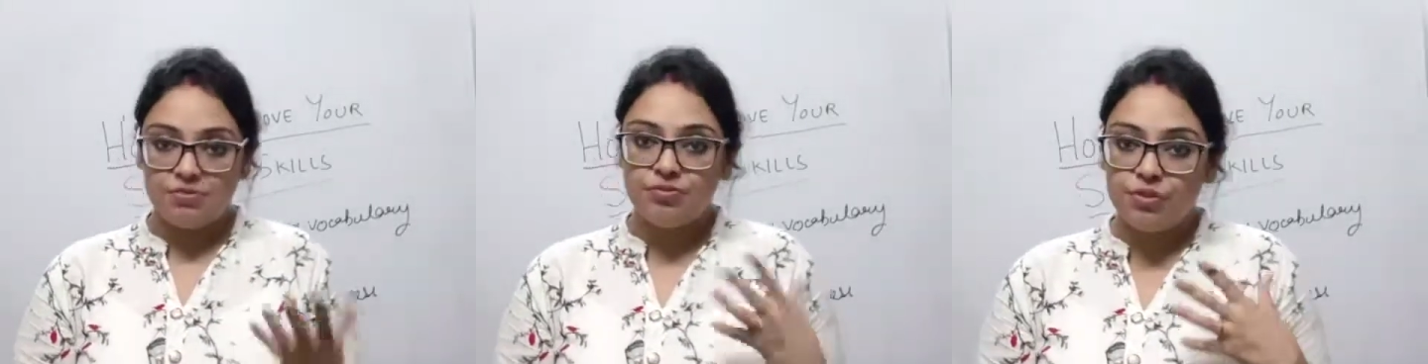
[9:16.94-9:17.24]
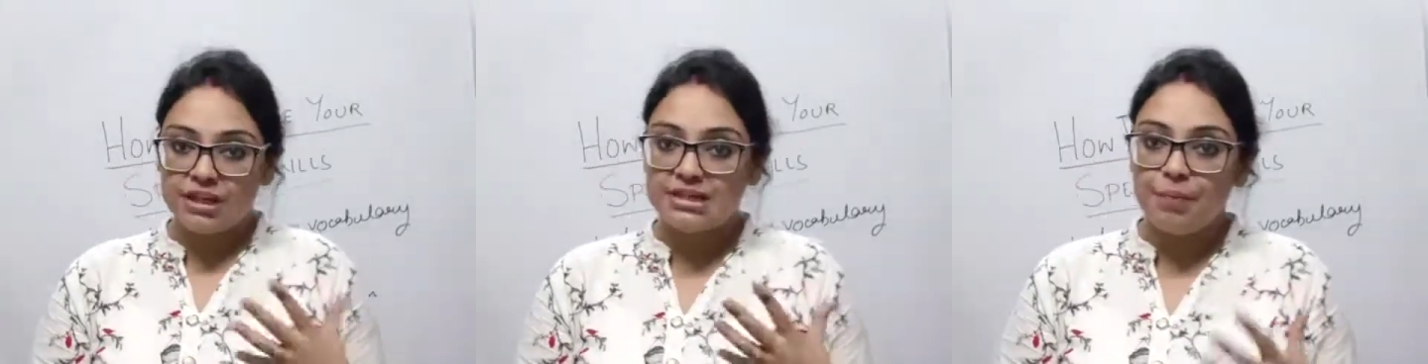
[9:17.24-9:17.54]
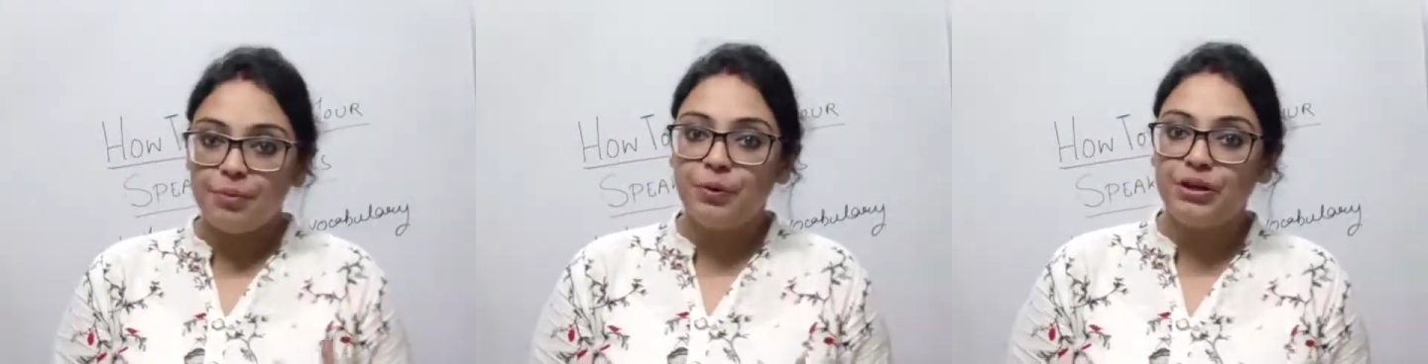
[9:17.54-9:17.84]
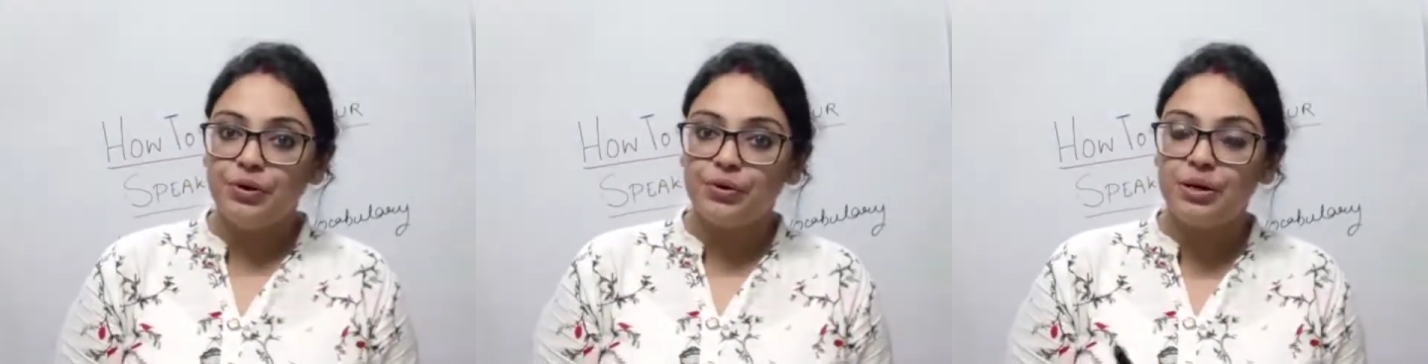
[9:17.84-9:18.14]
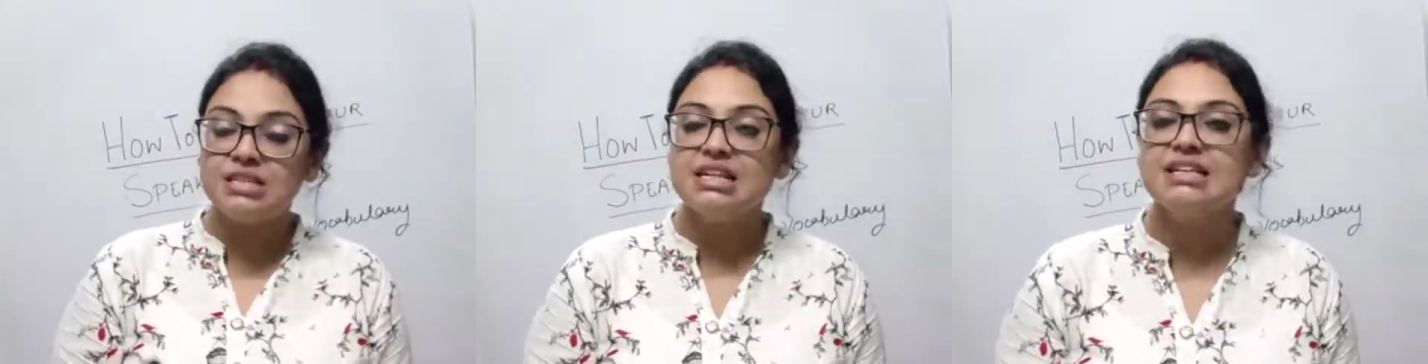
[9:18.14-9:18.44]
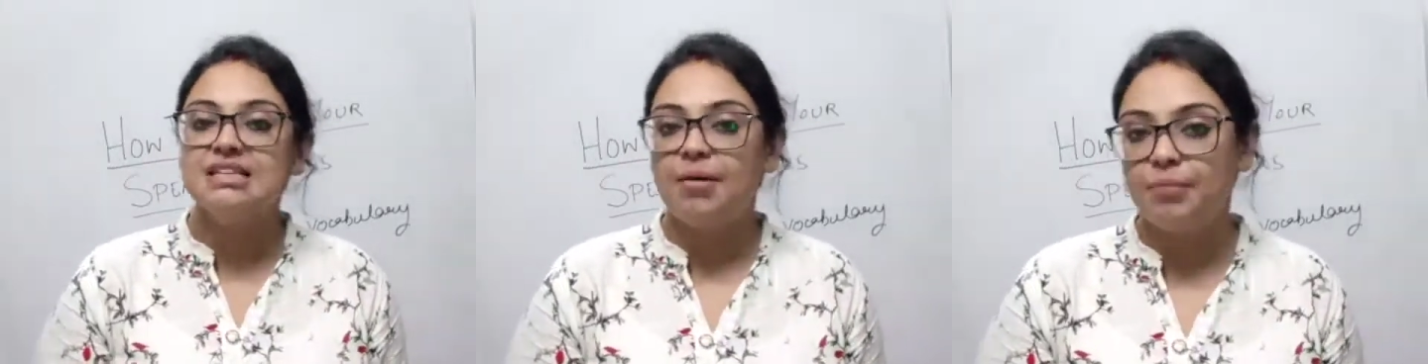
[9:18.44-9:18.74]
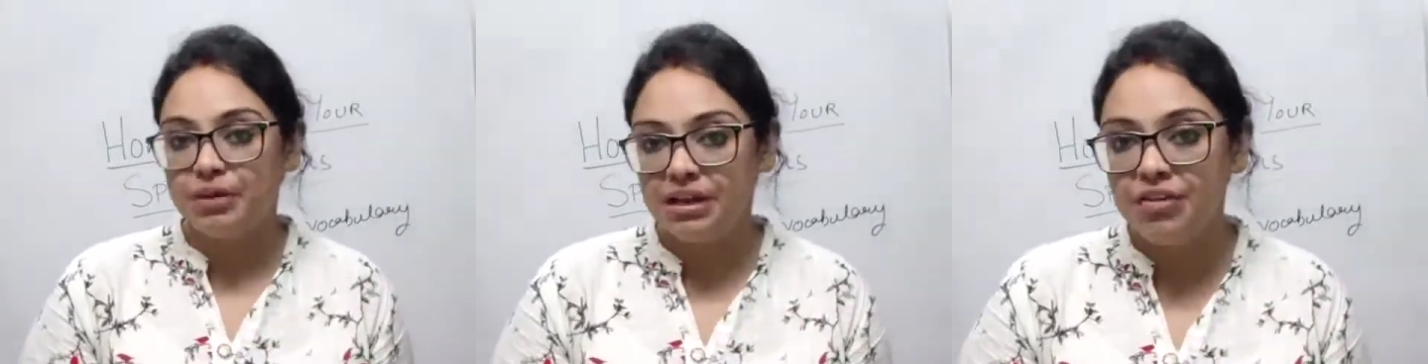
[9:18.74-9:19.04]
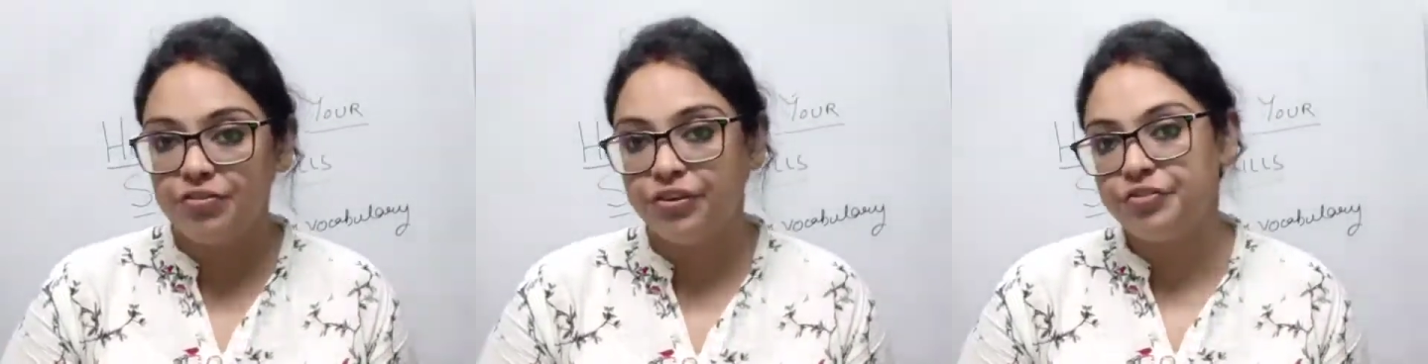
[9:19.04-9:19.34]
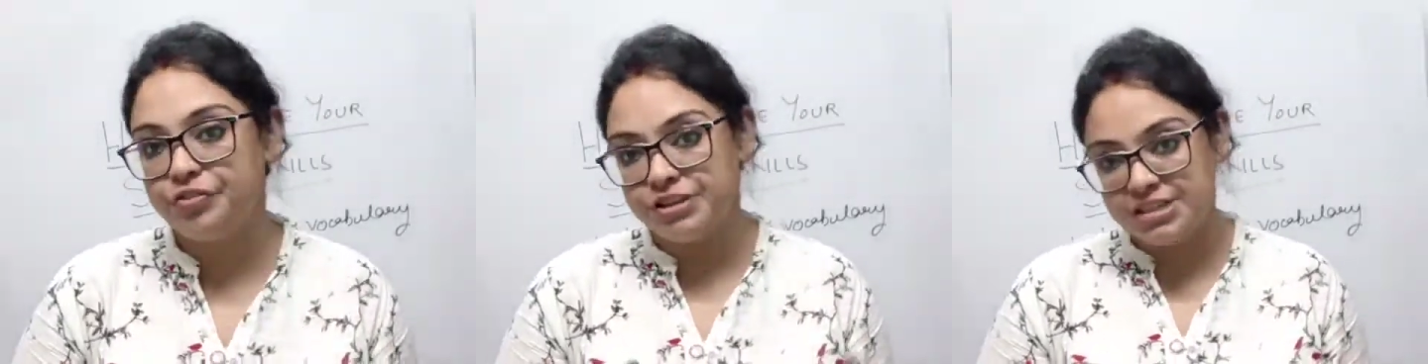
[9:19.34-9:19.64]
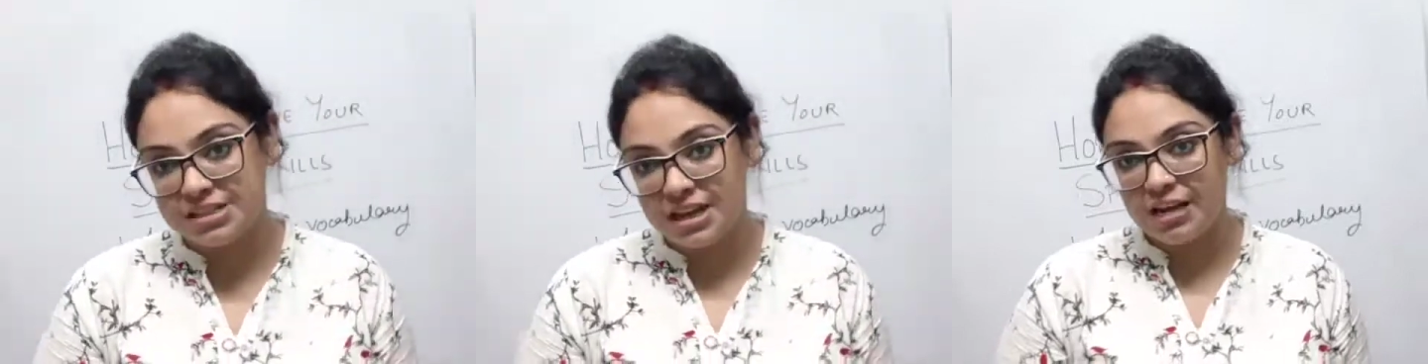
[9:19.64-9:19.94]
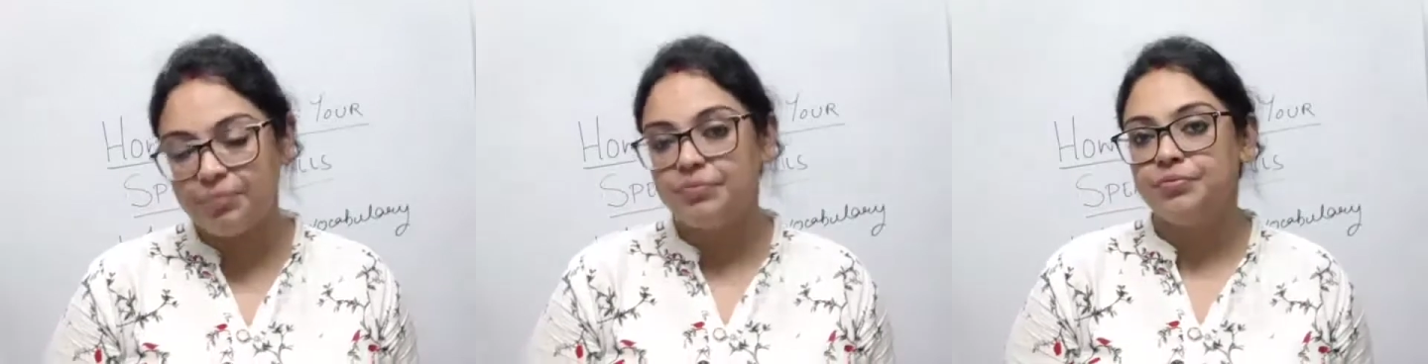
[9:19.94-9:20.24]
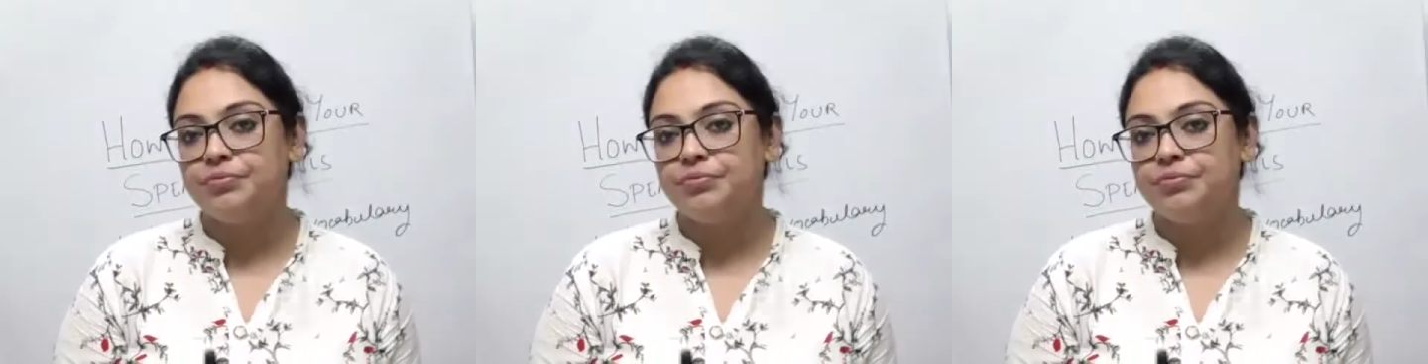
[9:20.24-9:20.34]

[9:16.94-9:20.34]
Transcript: For example, when you're greeting somebody for the first time